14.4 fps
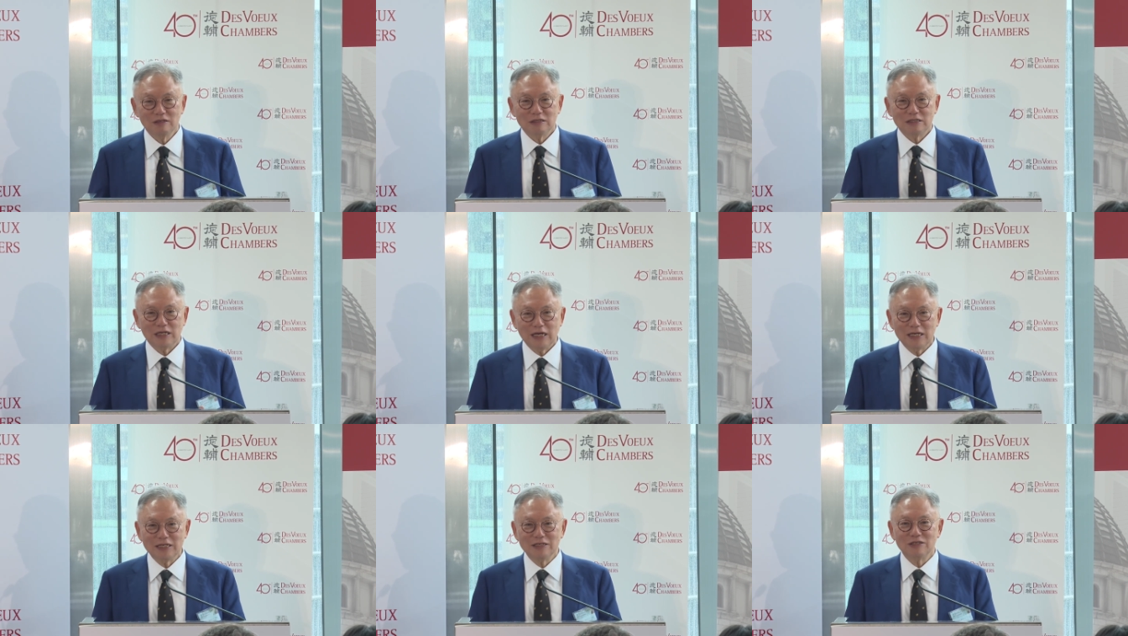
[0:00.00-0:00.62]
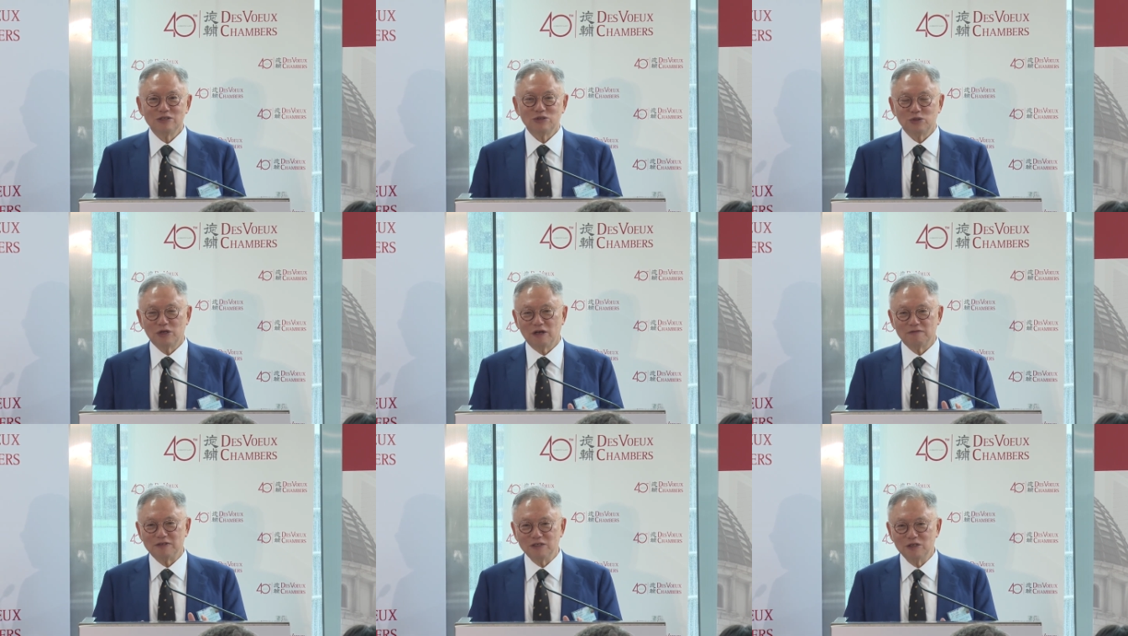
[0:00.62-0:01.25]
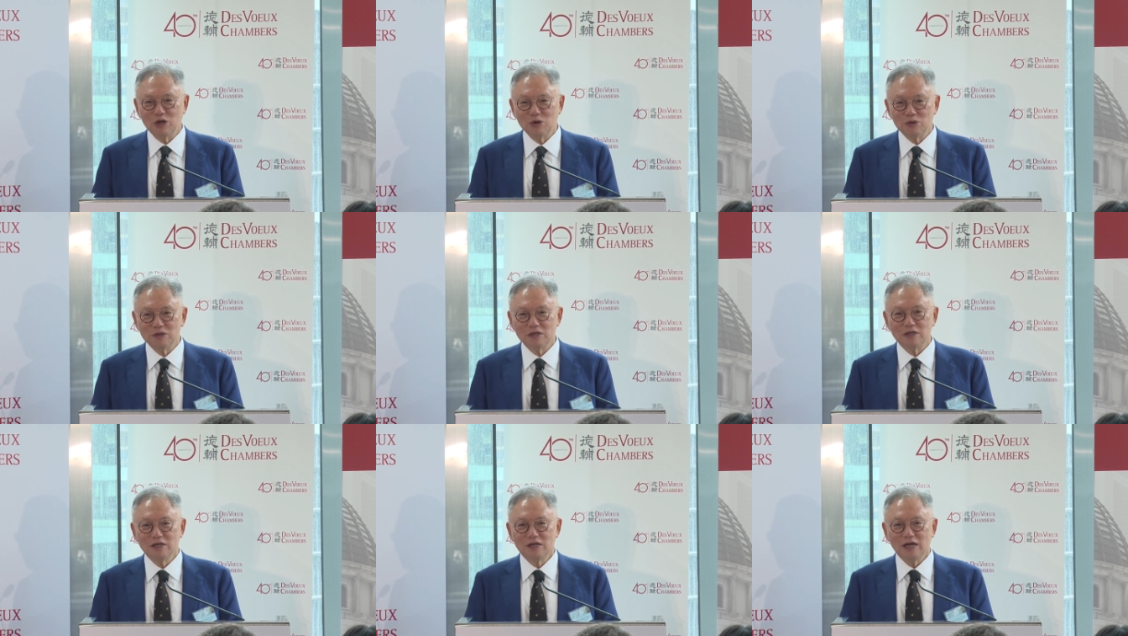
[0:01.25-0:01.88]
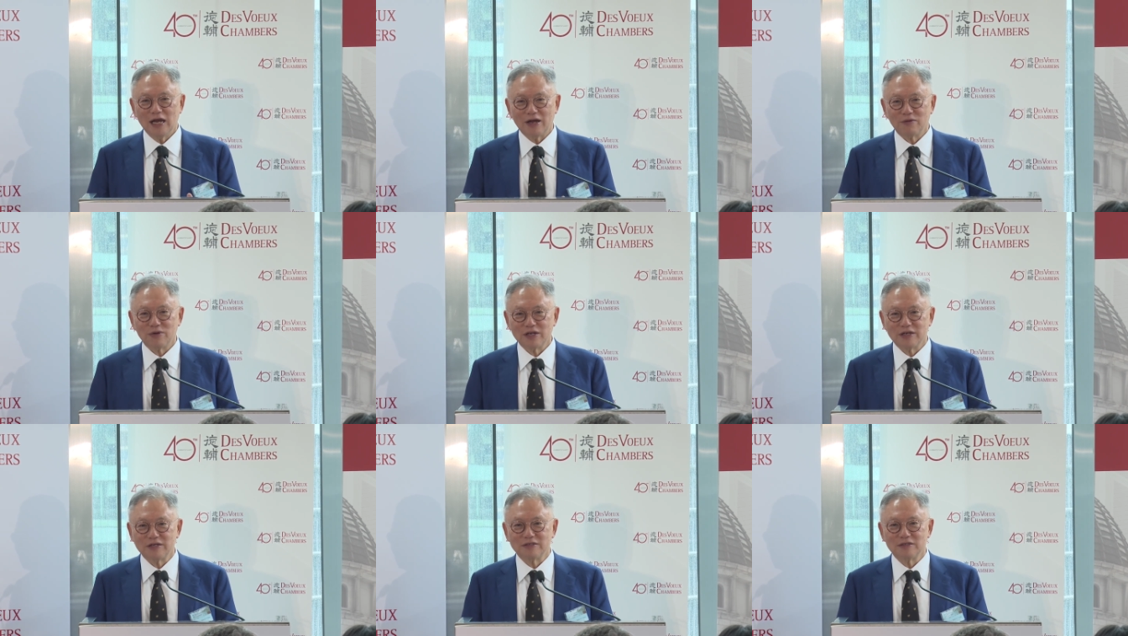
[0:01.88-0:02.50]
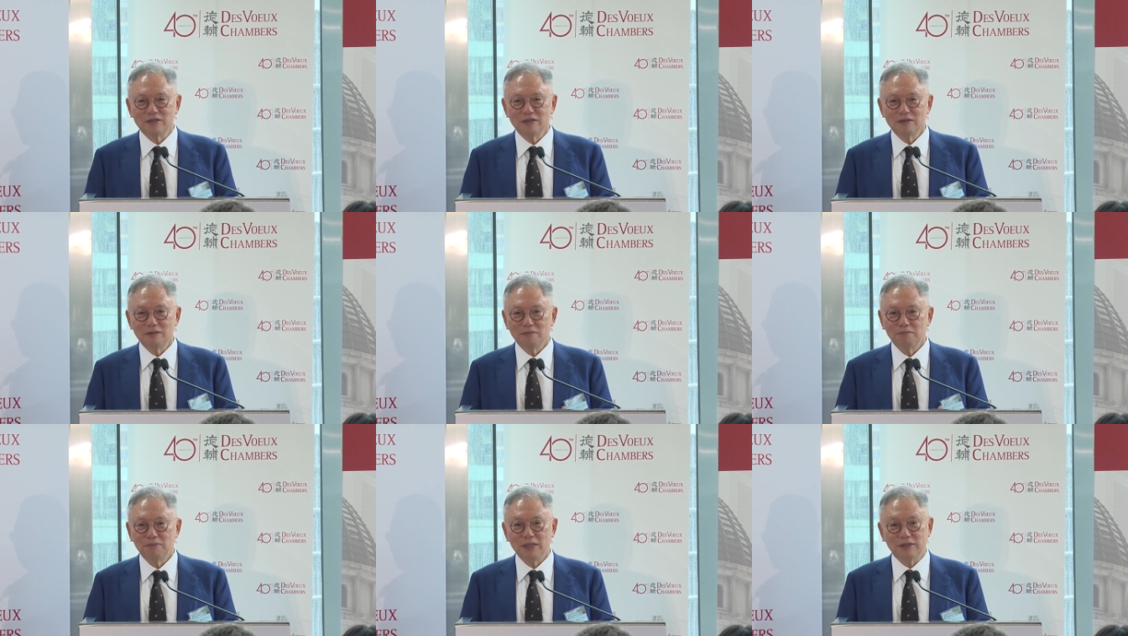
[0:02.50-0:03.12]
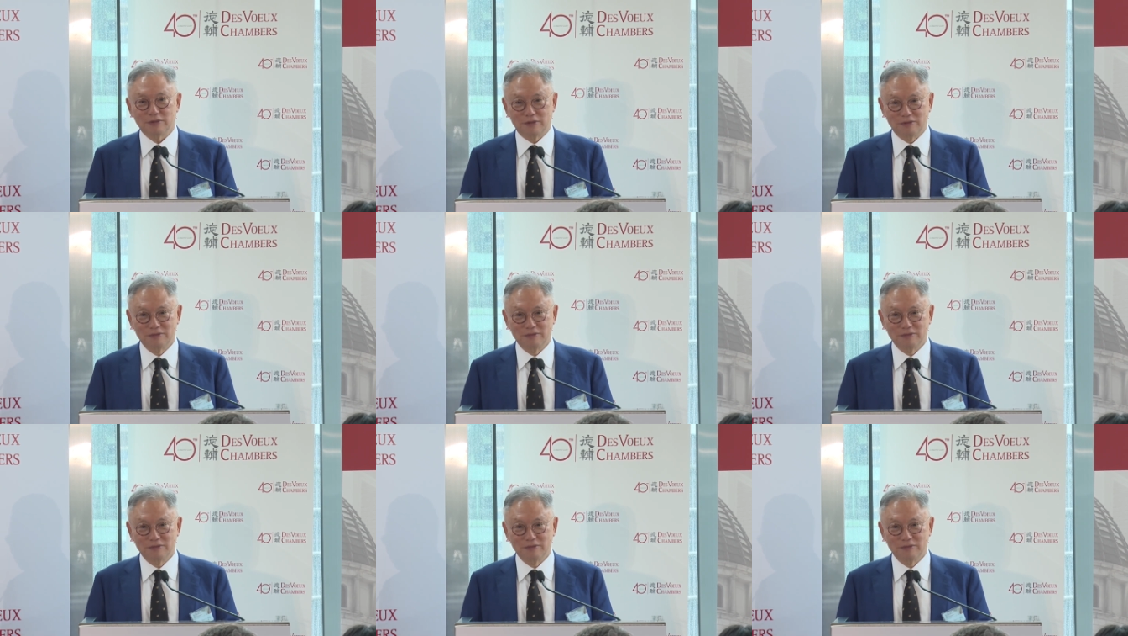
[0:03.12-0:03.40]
tend to have the lower aggregate bill.